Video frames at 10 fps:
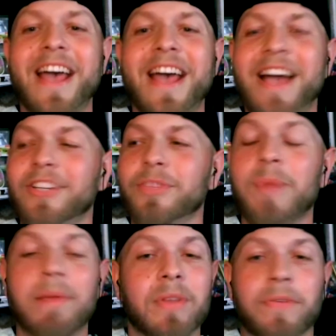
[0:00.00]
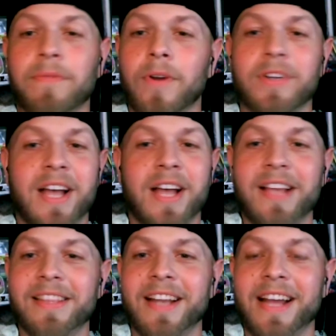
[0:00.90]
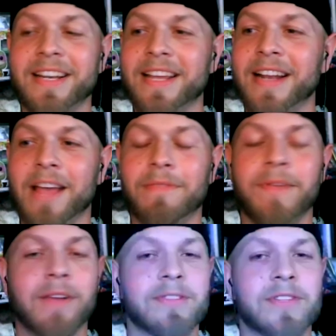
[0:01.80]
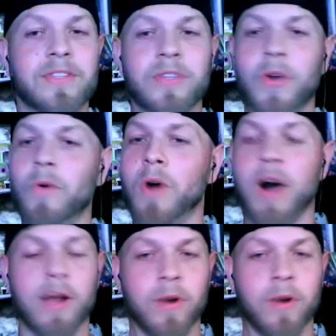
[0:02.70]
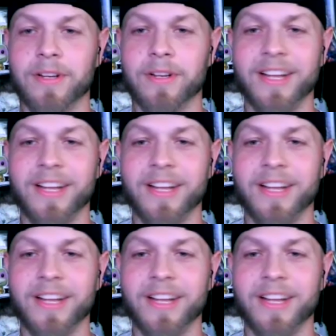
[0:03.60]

I just remember the first hunt that I did, I felt so awkward.